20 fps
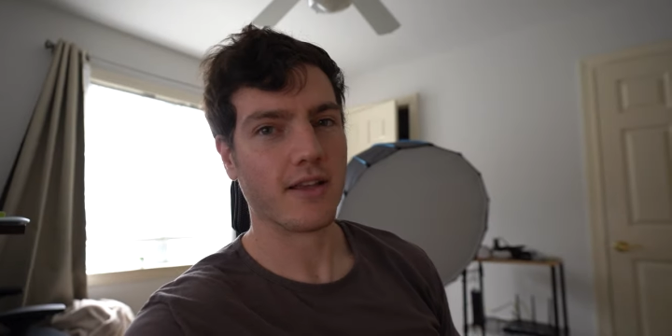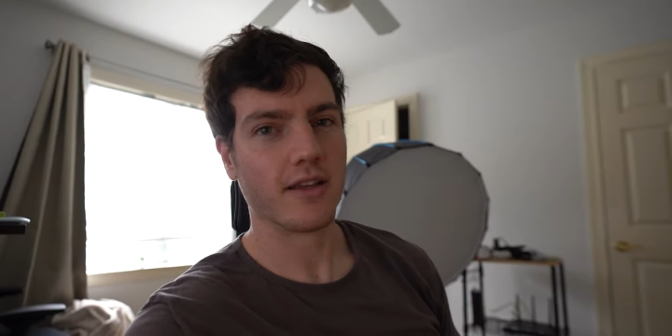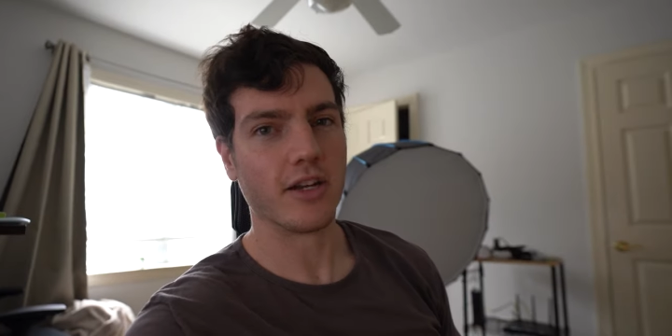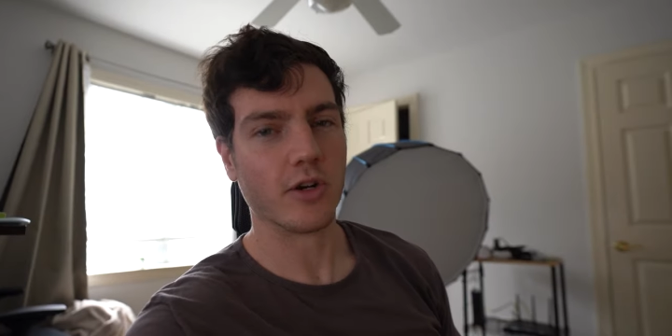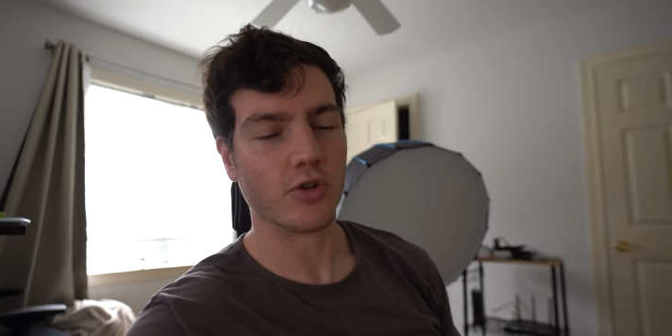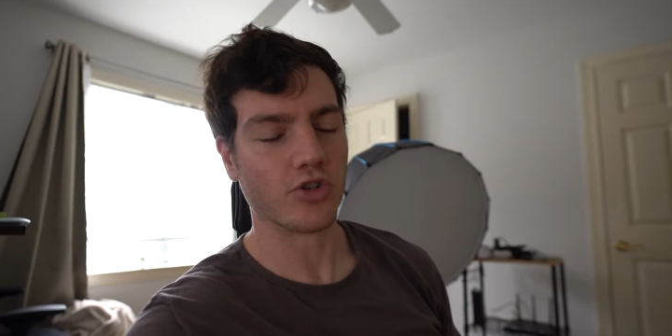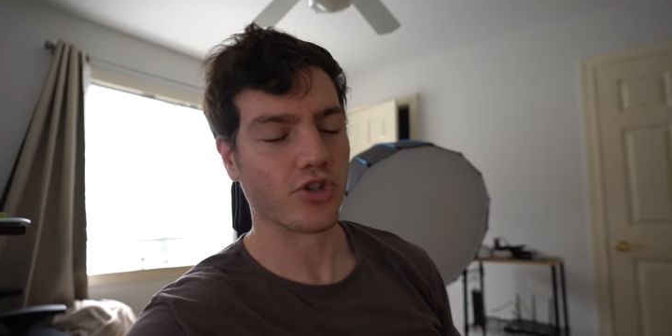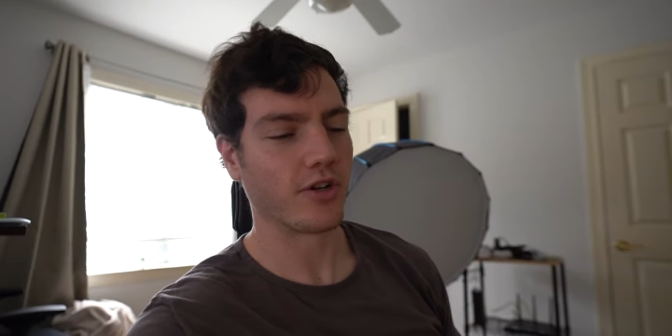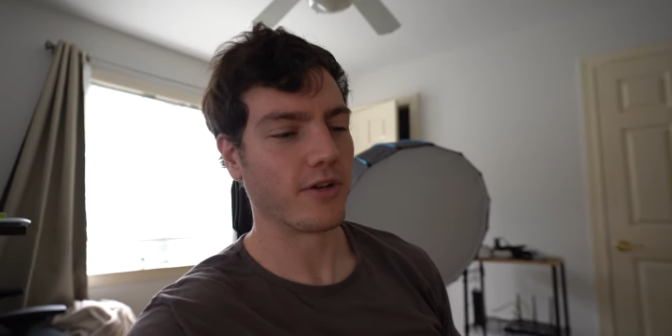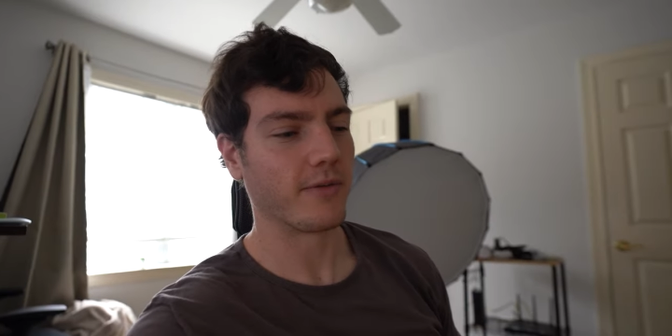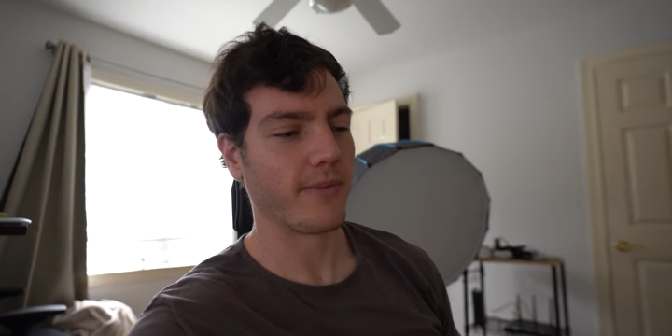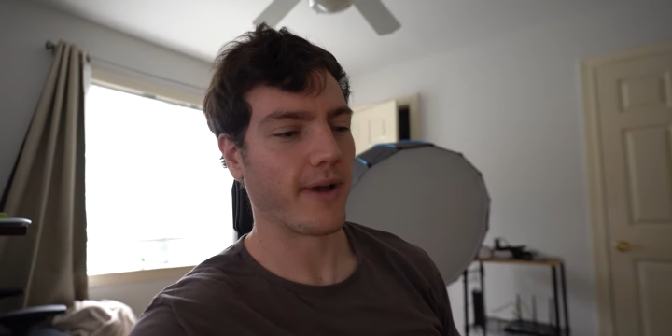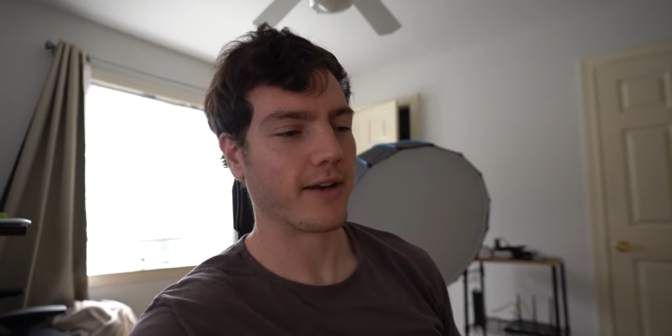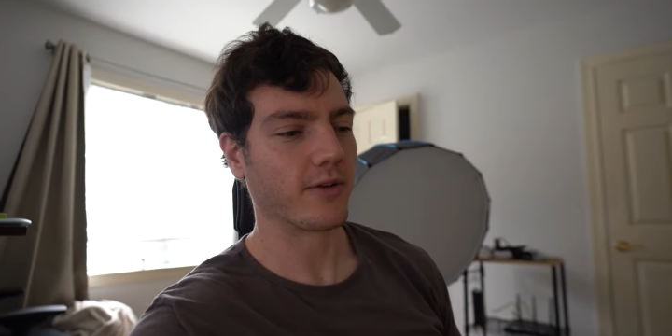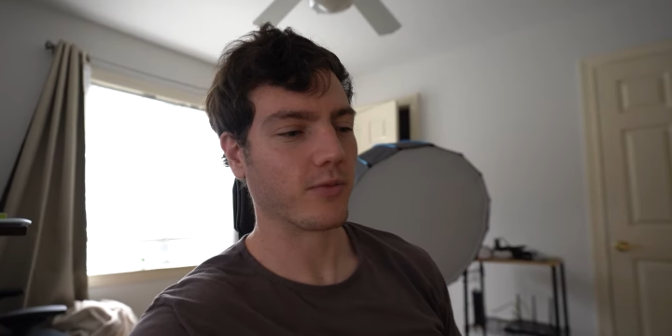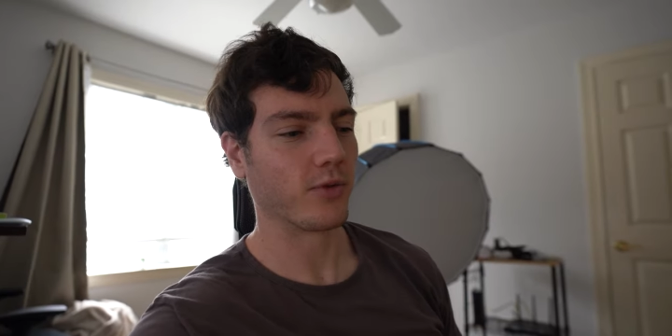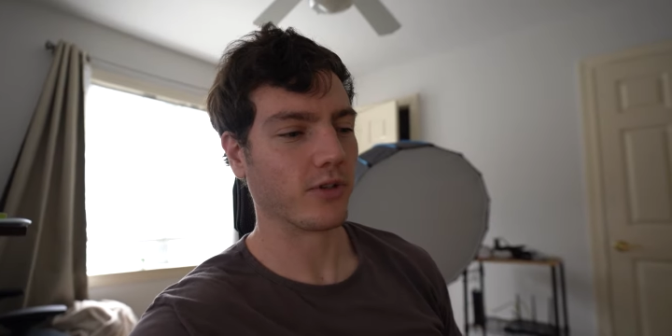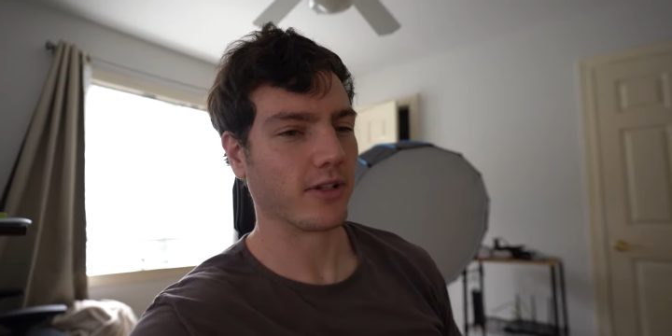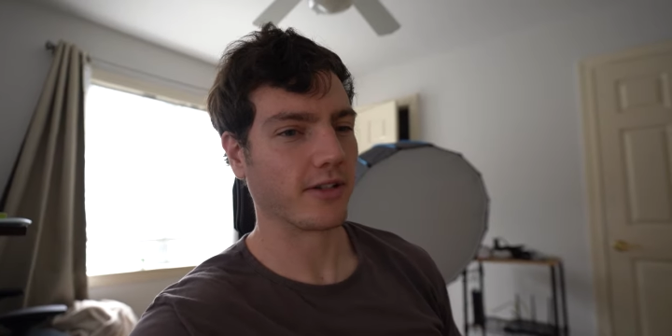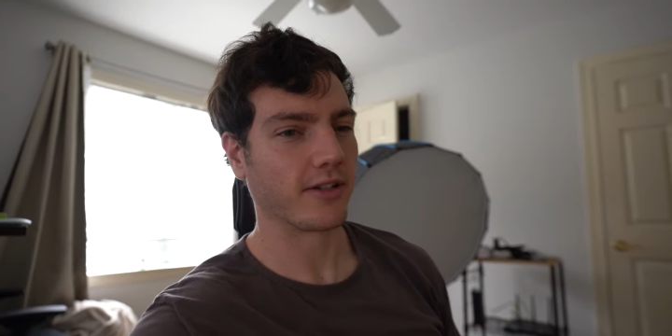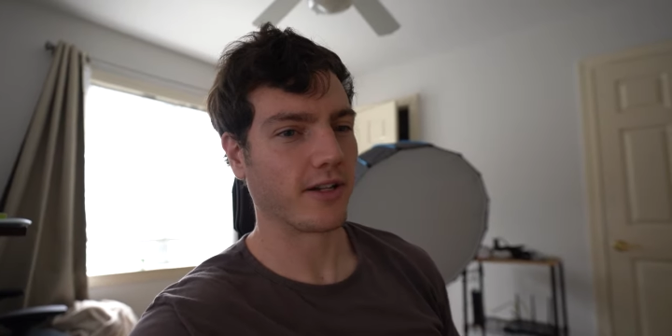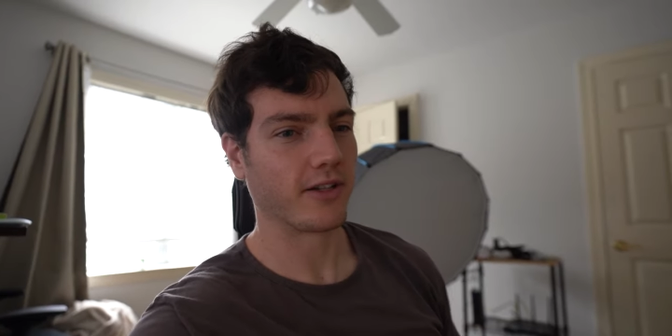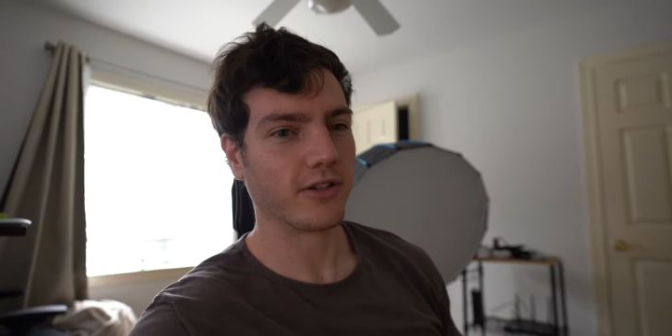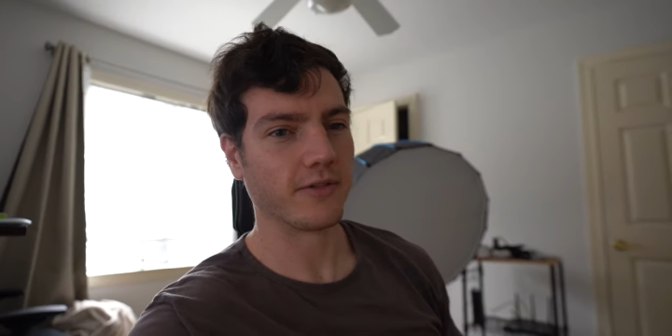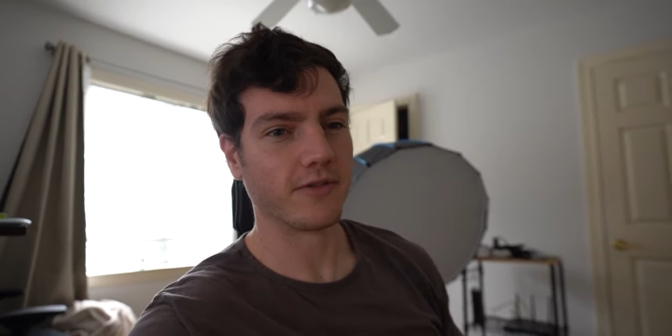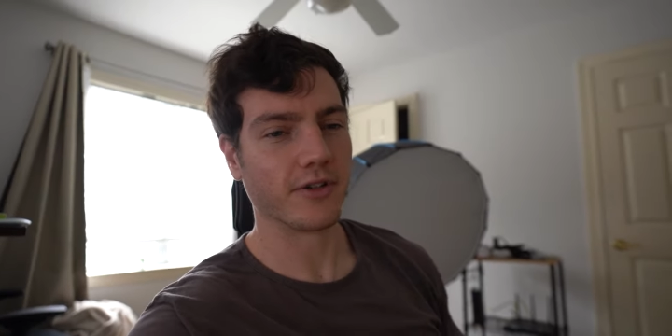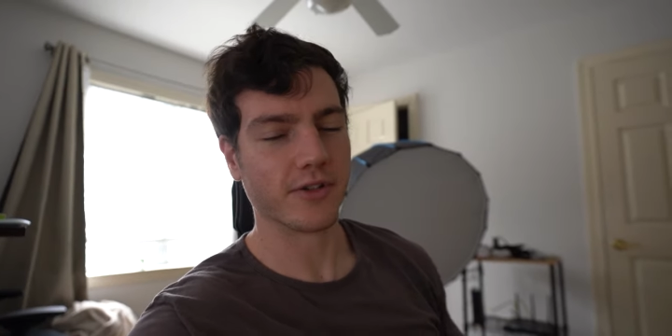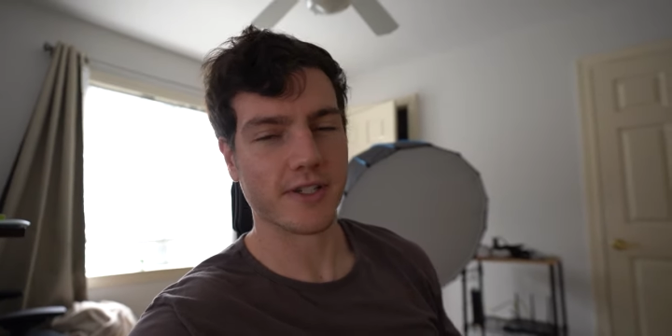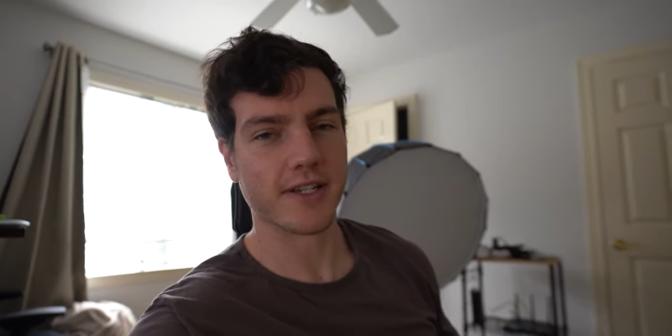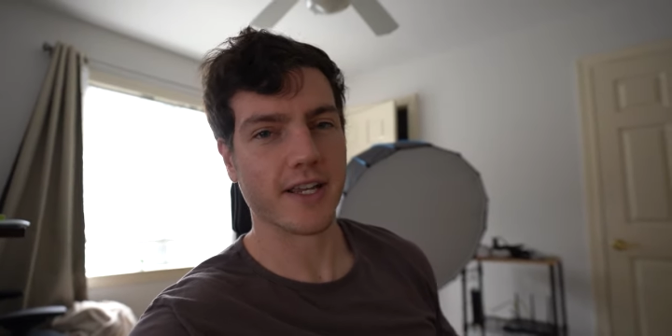You know, it shouldn't matter what the color
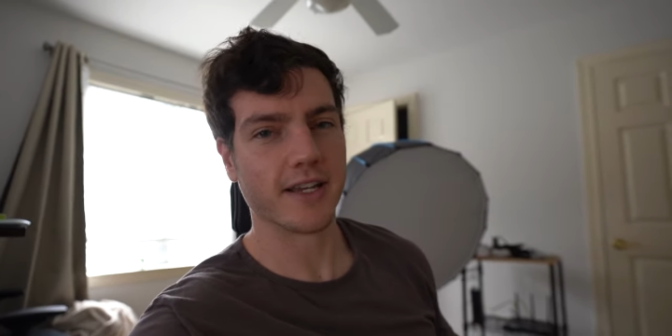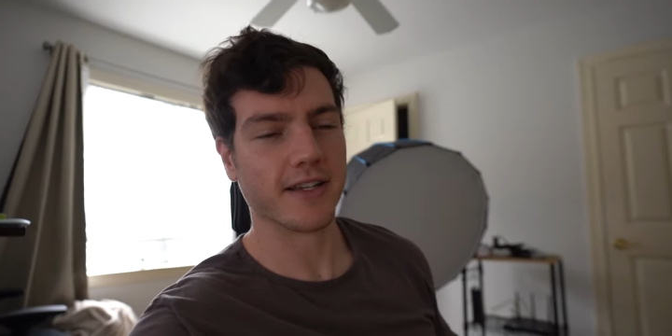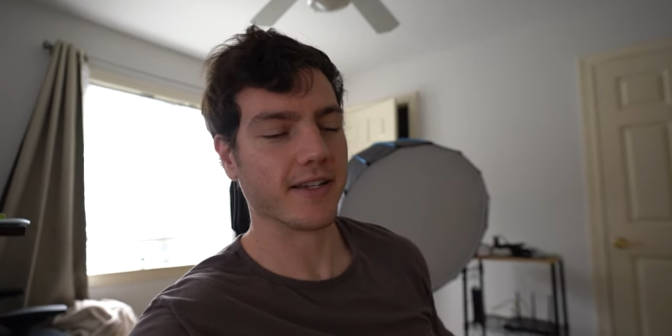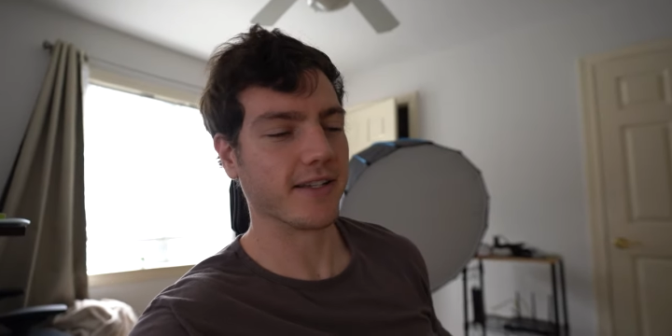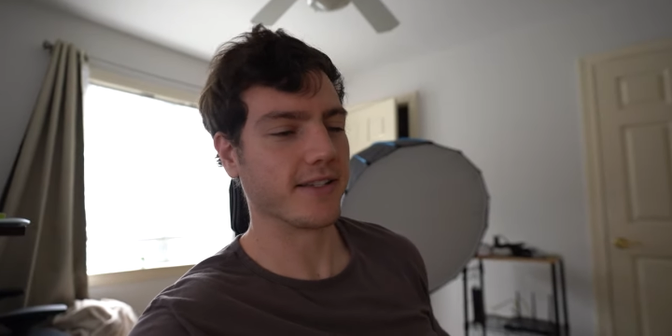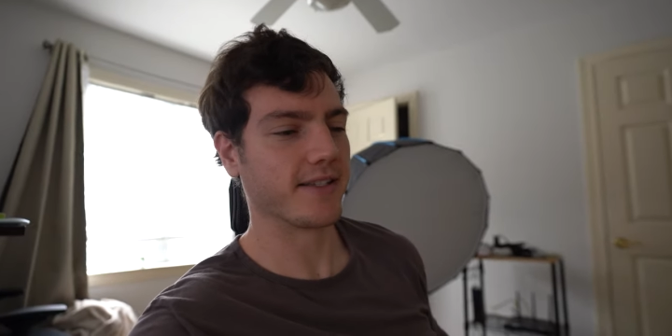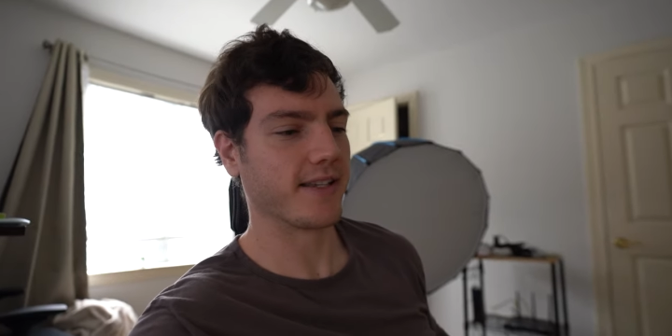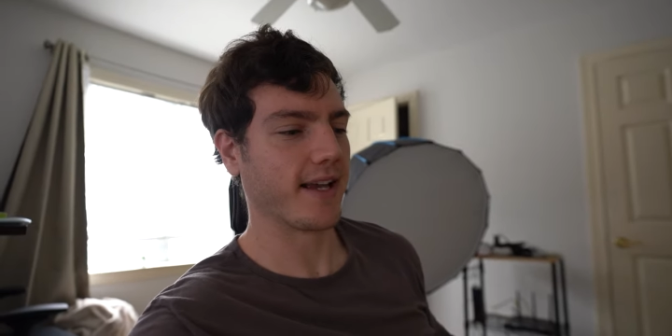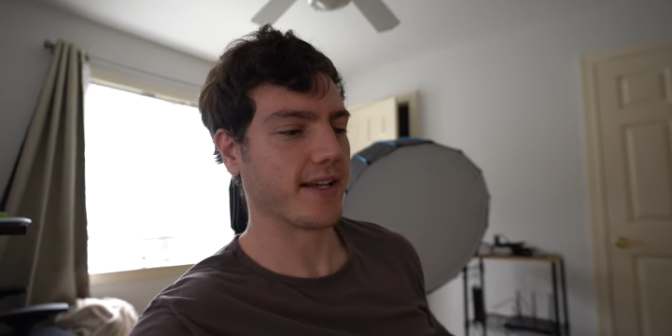of your skin is.